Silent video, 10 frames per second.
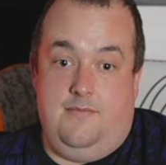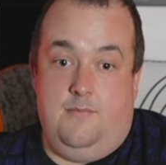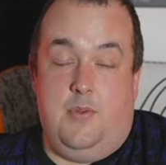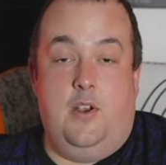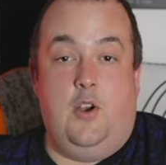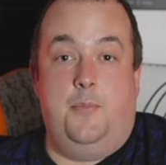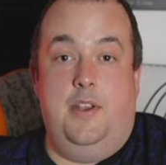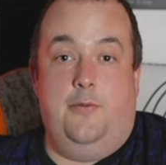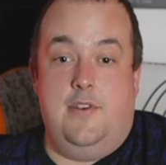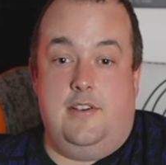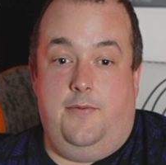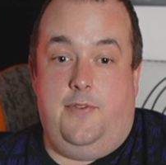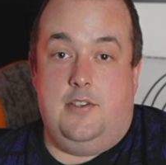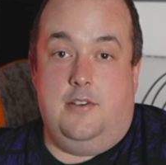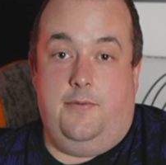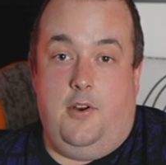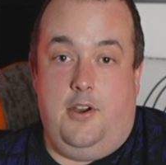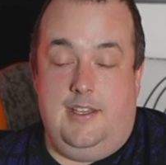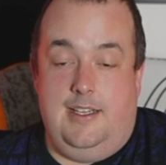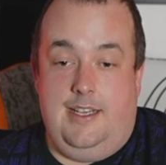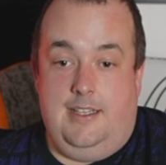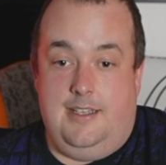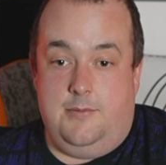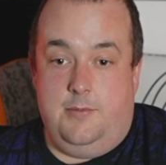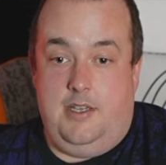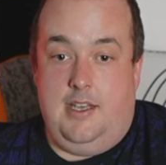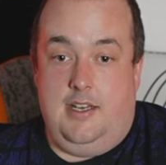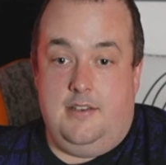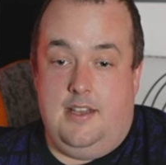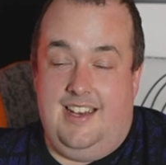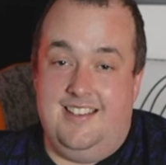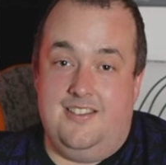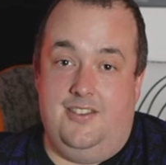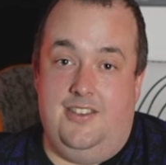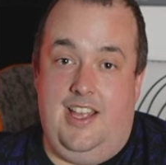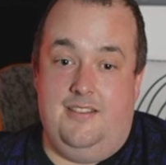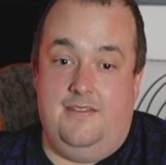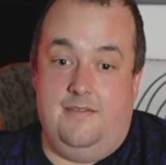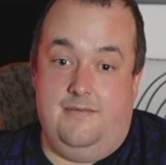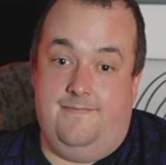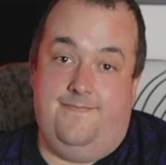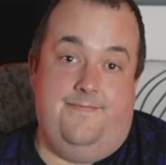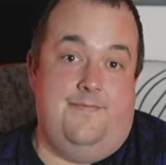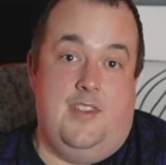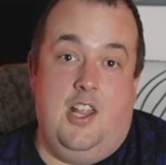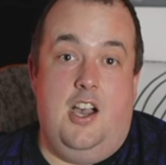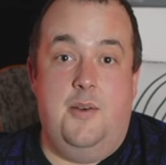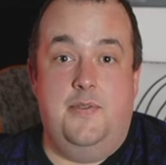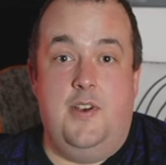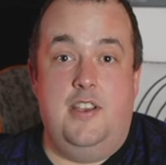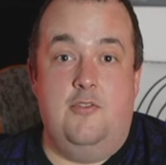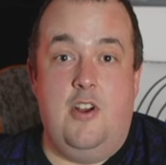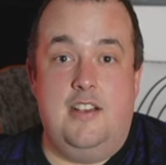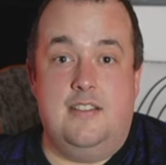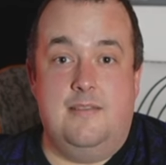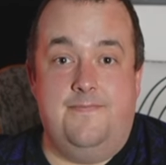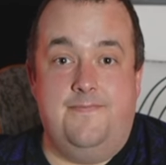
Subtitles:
we've got bigger fish to fry in the league this weekend. And until then, up the fucking Reds.